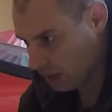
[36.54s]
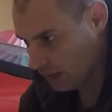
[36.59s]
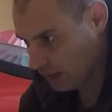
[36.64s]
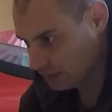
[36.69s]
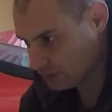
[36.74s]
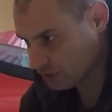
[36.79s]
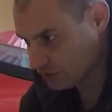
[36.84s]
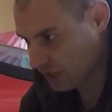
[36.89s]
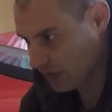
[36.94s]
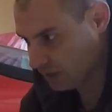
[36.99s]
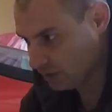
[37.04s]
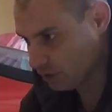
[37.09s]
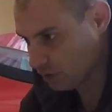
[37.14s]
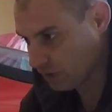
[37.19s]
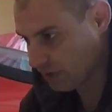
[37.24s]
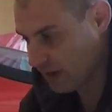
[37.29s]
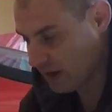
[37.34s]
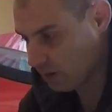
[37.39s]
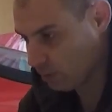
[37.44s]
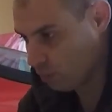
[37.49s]
Just kind of
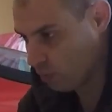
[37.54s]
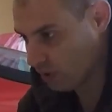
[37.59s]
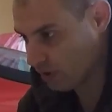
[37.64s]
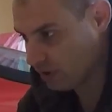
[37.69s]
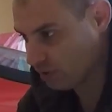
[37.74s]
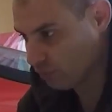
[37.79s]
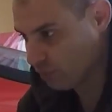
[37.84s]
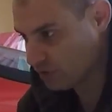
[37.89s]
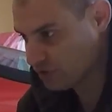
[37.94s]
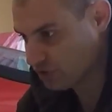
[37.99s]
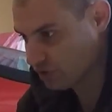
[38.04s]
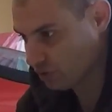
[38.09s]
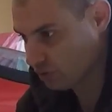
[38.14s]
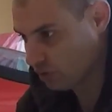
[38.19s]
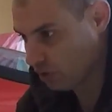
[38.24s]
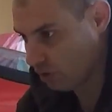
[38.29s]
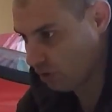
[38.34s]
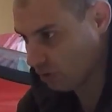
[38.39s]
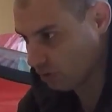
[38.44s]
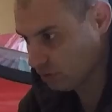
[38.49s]
looking at what an original
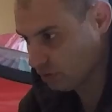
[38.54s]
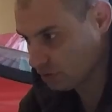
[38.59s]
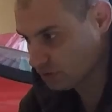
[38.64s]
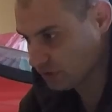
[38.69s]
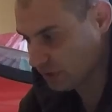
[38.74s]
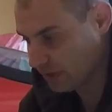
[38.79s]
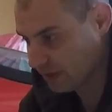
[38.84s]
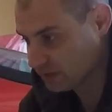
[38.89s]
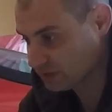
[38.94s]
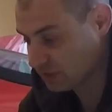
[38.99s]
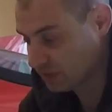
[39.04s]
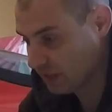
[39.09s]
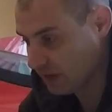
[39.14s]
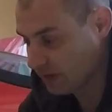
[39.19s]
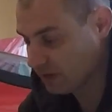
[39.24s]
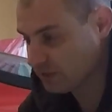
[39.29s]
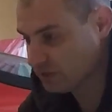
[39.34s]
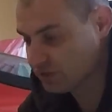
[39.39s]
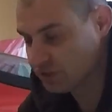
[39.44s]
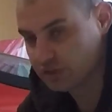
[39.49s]
car looks like, because a
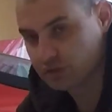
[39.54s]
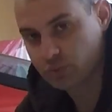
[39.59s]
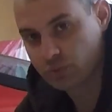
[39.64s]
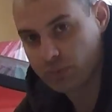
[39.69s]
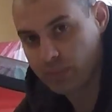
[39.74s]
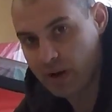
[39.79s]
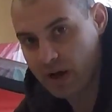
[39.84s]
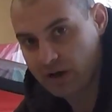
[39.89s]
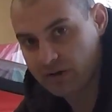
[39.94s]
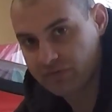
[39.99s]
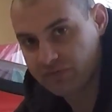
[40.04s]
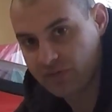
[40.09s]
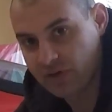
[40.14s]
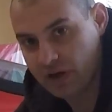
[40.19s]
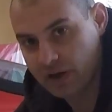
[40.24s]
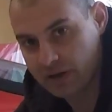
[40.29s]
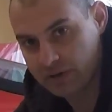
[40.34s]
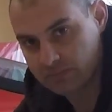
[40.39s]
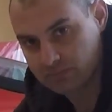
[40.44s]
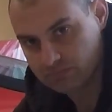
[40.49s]
lot of these things were
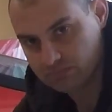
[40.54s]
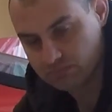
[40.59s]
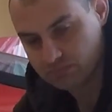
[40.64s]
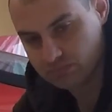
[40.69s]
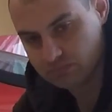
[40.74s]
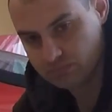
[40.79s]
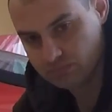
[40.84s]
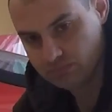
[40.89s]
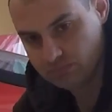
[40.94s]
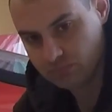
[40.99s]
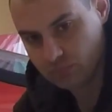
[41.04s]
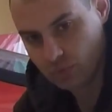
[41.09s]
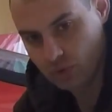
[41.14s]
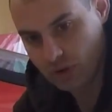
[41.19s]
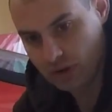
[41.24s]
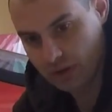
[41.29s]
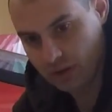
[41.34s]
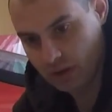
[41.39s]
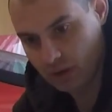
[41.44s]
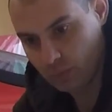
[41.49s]
modified.
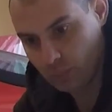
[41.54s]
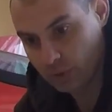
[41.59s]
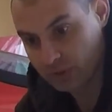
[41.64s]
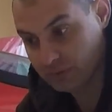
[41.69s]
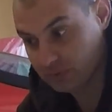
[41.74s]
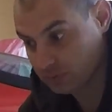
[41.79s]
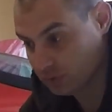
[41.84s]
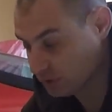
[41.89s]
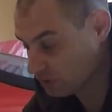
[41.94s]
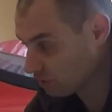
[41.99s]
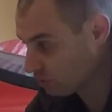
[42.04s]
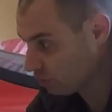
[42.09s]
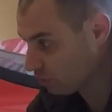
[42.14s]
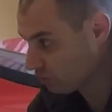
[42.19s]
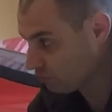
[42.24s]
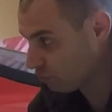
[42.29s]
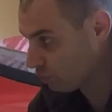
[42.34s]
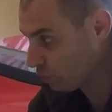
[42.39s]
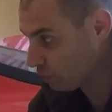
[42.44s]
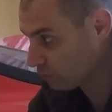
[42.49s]
What to
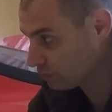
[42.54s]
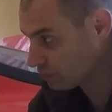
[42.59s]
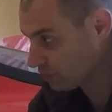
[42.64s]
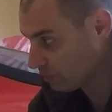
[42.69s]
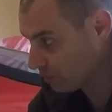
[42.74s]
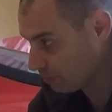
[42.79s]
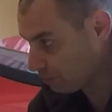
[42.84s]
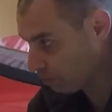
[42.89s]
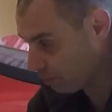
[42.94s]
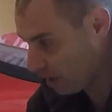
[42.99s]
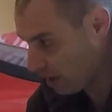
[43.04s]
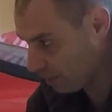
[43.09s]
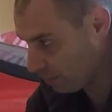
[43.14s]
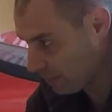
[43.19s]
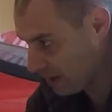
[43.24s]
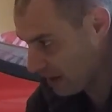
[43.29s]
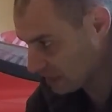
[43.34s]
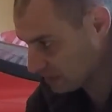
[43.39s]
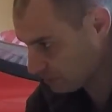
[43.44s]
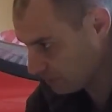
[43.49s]
look for, some of the problem
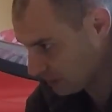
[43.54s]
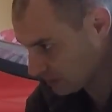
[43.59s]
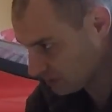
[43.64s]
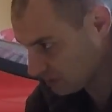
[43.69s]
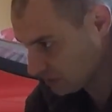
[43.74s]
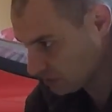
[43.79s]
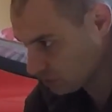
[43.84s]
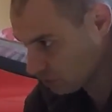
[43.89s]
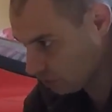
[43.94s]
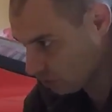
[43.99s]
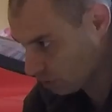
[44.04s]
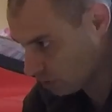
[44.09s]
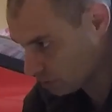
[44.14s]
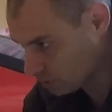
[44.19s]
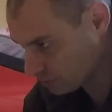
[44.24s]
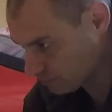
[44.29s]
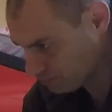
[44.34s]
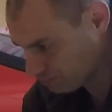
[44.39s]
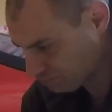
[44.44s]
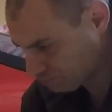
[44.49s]
aspects of these cars.
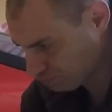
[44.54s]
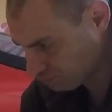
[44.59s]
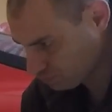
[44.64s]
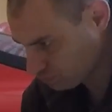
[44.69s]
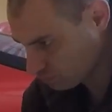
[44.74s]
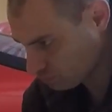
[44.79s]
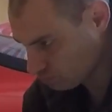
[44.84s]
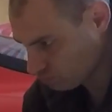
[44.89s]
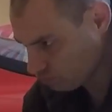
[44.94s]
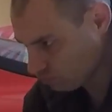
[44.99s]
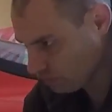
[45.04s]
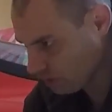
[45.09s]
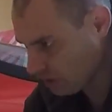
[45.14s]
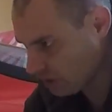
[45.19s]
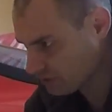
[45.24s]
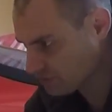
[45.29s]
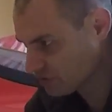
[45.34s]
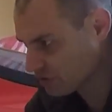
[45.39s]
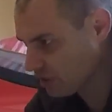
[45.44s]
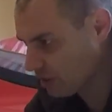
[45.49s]

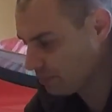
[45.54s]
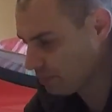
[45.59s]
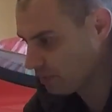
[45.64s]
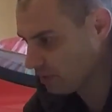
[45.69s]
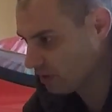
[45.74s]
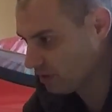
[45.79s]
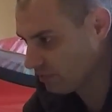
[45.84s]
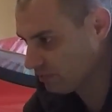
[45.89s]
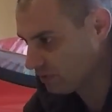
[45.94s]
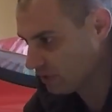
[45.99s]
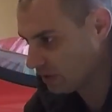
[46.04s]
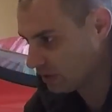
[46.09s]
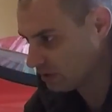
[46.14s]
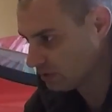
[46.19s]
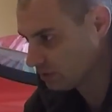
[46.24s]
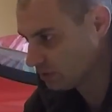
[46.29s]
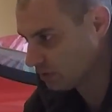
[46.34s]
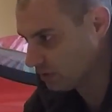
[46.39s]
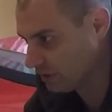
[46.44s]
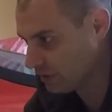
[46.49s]
There's a couple of
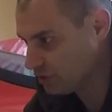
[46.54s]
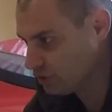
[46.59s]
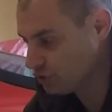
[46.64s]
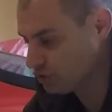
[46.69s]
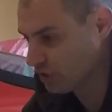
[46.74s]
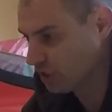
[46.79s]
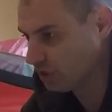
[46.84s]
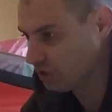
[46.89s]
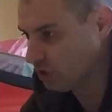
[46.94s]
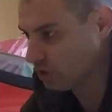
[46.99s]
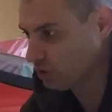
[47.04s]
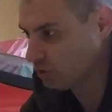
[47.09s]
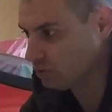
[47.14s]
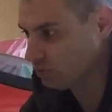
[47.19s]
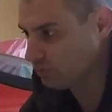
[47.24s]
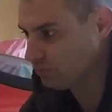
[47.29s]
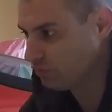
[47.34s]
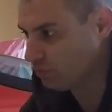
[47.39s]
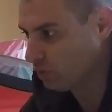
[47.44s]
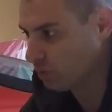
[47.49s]
little issues you got to look
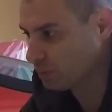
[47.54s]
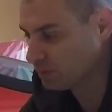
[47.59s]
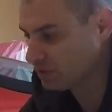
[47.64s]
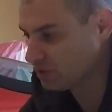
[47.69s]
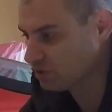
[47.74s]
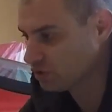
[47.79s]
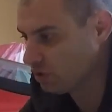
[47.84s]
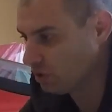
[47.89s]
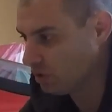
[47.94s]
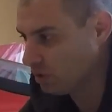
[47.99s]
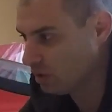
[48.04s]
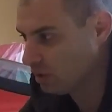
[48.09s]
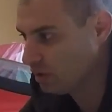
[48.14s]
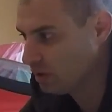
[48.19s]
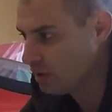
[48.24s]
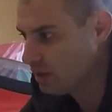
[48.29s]
for with this car.